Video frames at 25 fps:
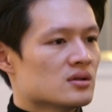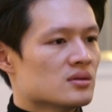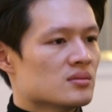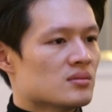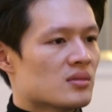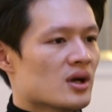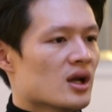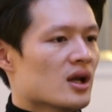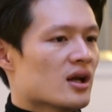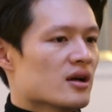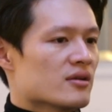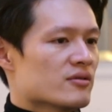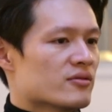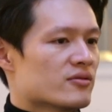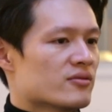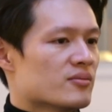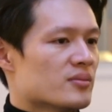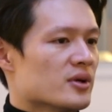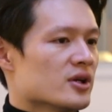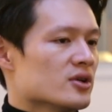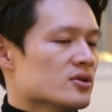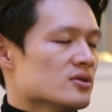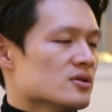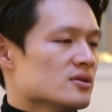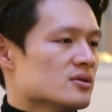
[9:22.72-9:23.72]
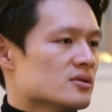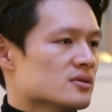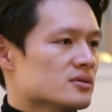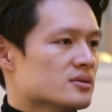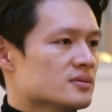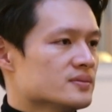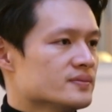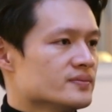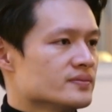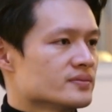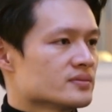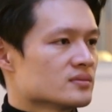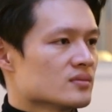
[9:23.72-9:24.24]
my life better,
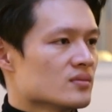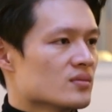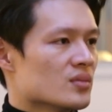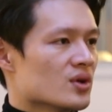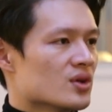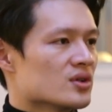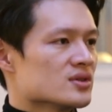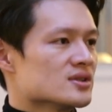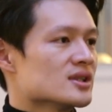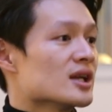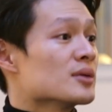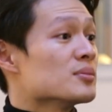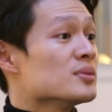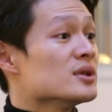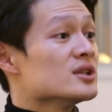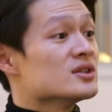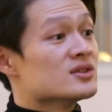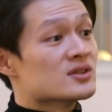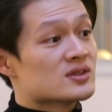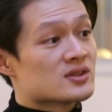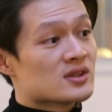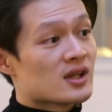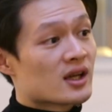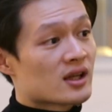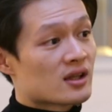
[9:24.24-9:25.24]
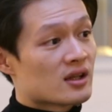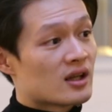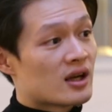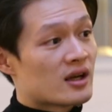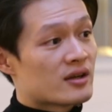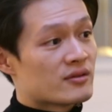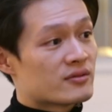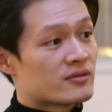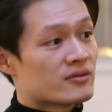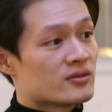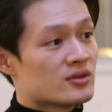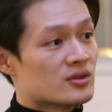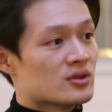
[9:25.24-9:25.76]
because that piece is like
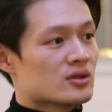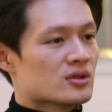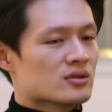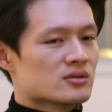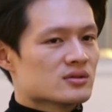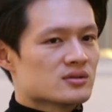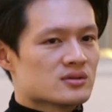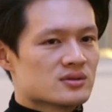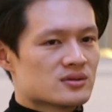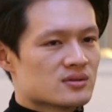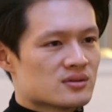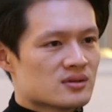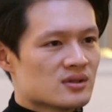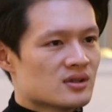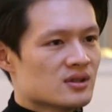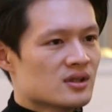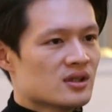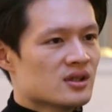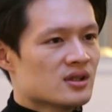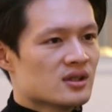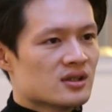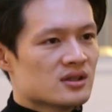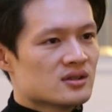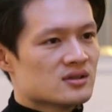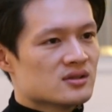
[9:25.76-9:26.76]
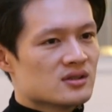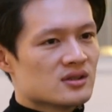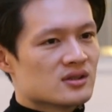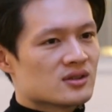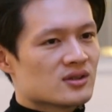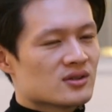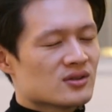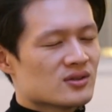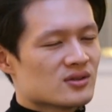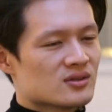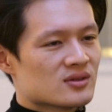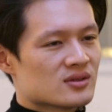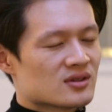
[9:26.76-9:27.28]
life, it
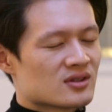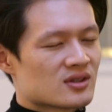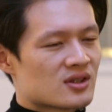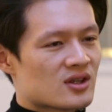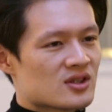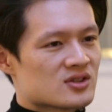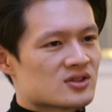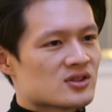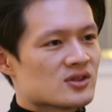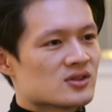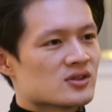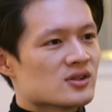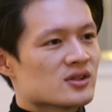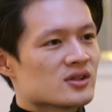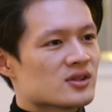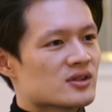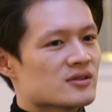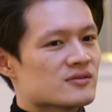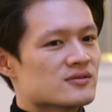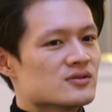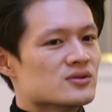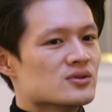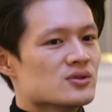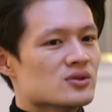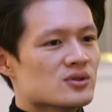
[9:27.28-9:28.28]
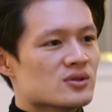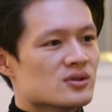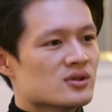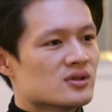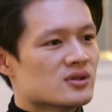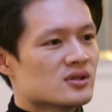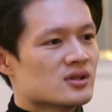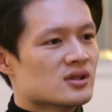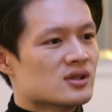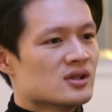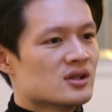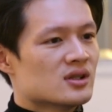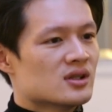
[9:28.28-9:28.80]
constantly gives you
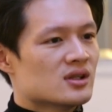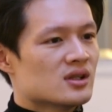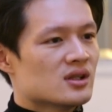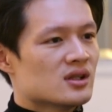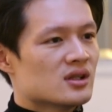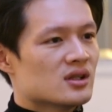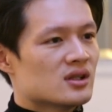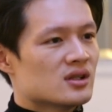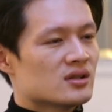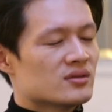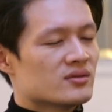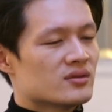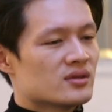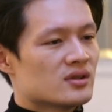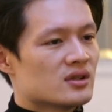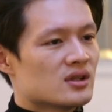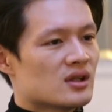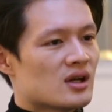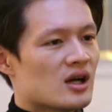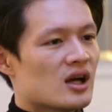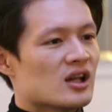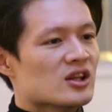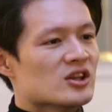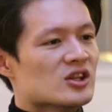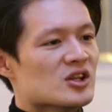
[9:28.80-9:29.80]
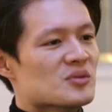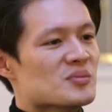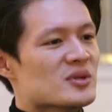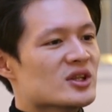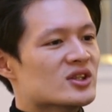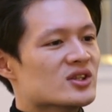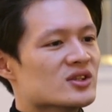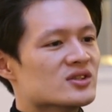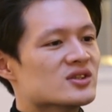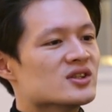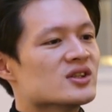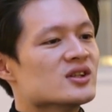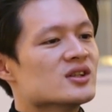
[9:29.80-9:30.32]

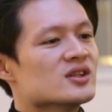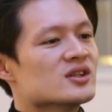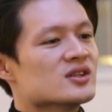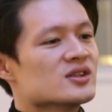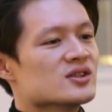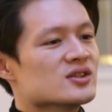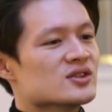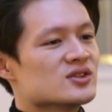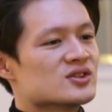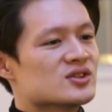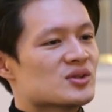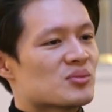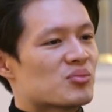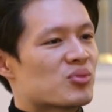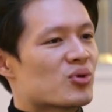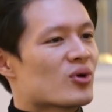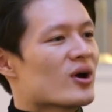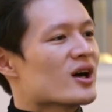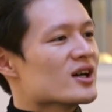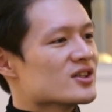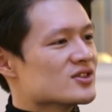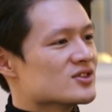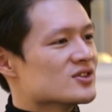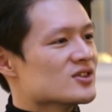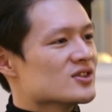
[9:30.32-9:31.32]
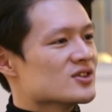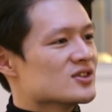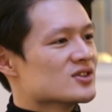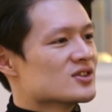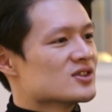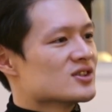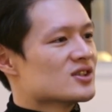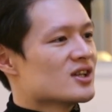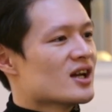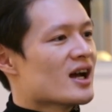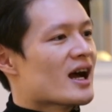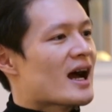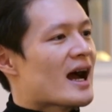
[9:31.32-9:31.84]
unlimited surprises
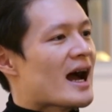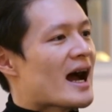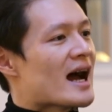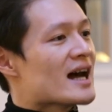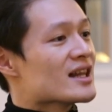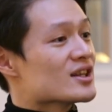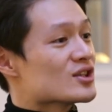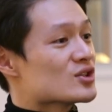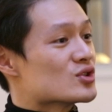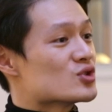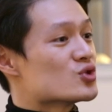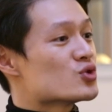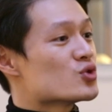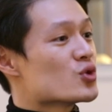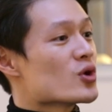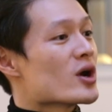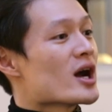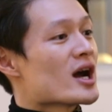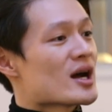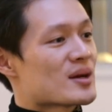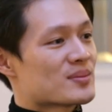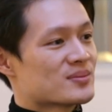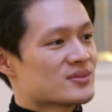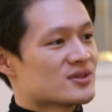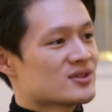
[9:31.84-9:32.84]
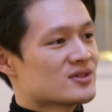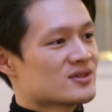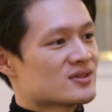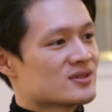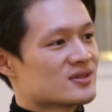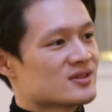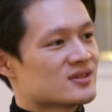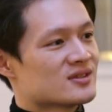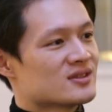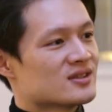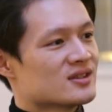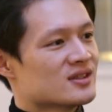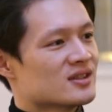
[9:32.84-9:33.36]
and traps.
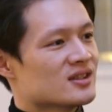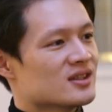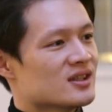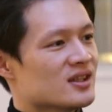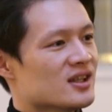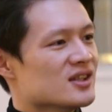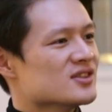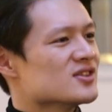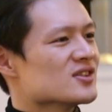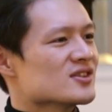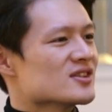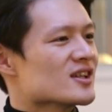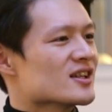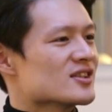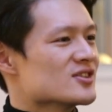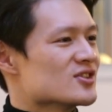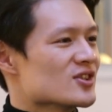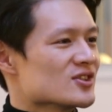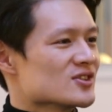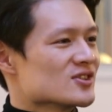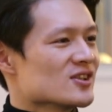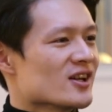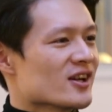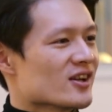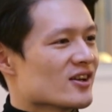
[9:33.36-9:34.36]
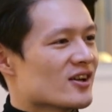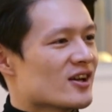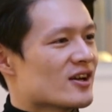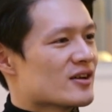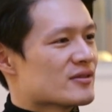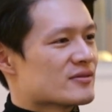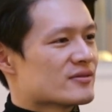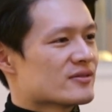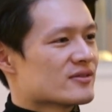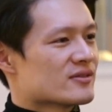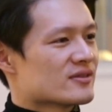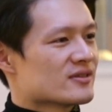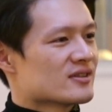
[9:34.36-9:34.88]
Isn't that just like life,
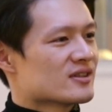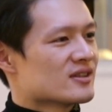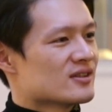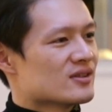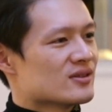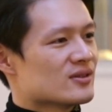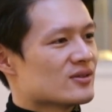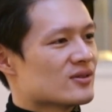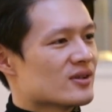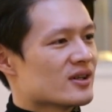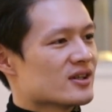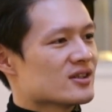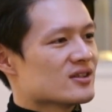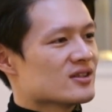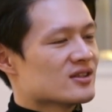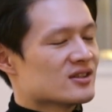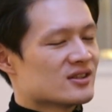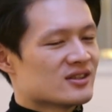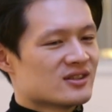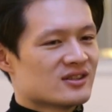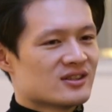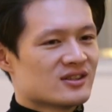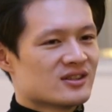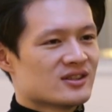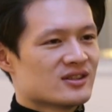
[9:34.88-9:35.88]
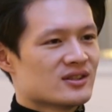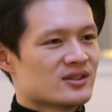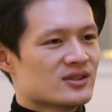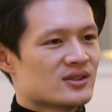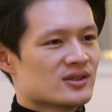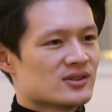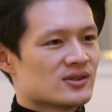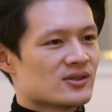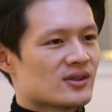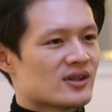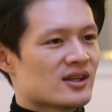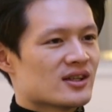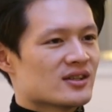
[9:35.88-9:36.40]
right?
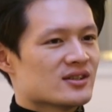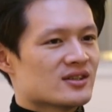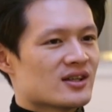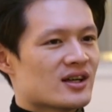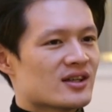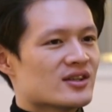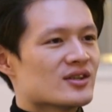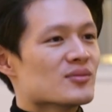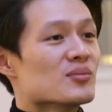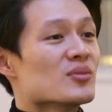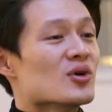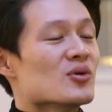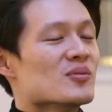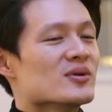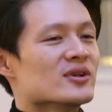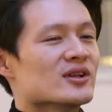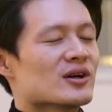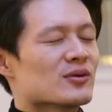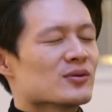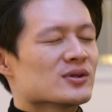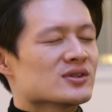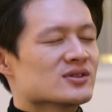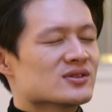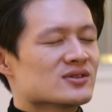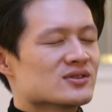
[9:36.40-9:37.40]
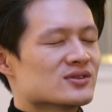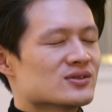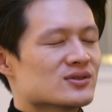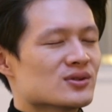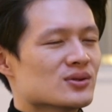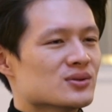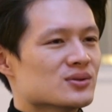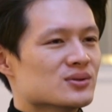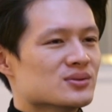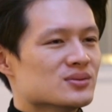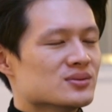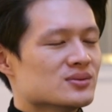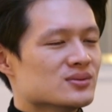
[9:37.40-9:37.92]
So at the moment I was
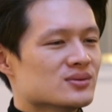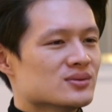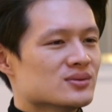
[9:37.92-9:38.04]
so